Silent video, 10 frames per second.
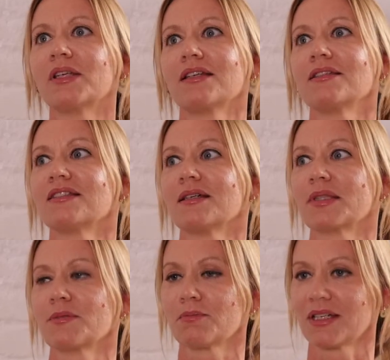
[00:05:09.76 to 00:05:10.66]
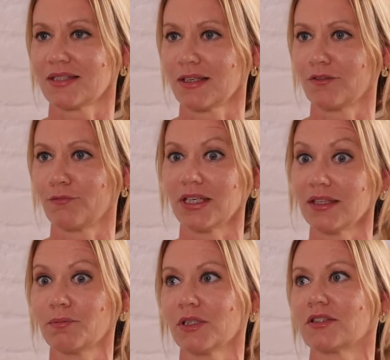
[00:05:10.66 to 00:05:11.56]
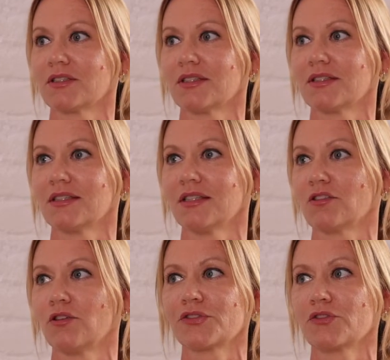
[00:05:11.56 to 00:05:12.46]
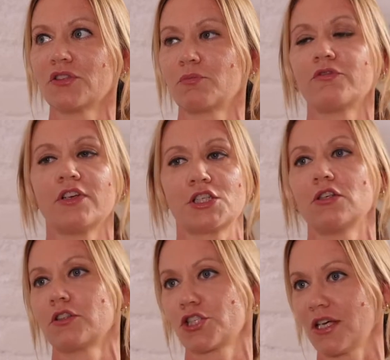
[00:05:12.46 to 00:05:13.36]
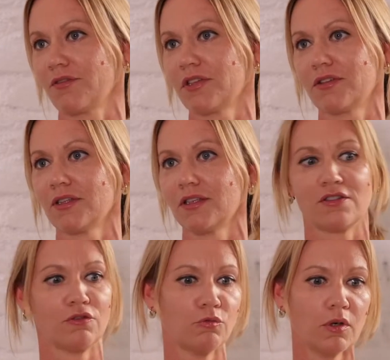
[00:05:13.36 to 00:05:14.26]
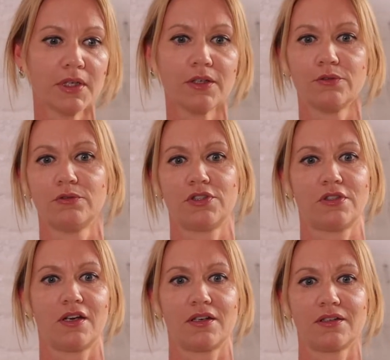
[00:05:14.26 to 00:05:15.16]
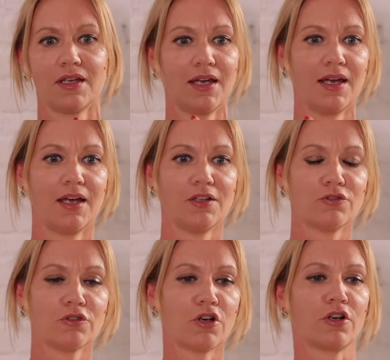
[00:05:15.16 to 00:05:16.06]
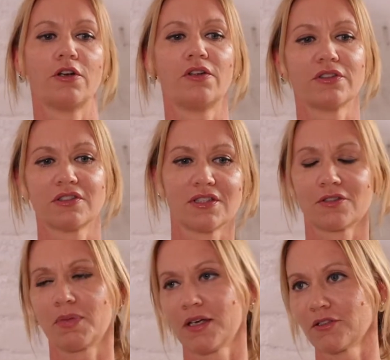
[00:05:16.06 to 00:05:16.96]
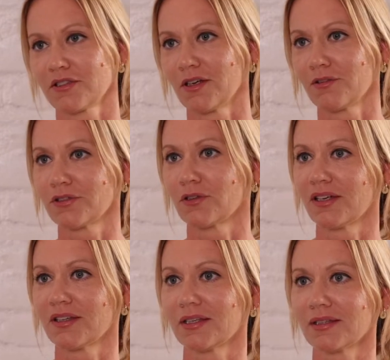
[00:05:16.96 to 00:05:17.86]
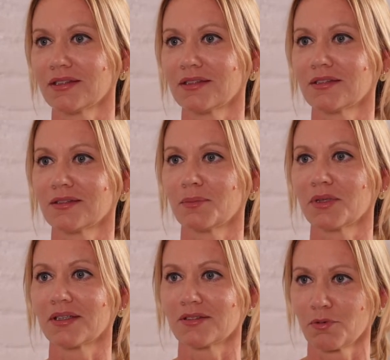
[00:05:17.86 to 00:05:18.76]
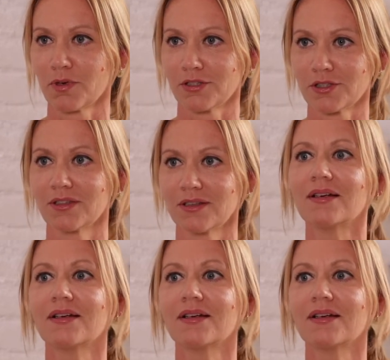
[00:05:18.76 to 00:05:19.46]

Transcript: bit, I see sometimes myself in it, because it's it's also not a professional chef. It's a, it's a woman who started to learn all these things by herself. So I think it, this is a big inspiration.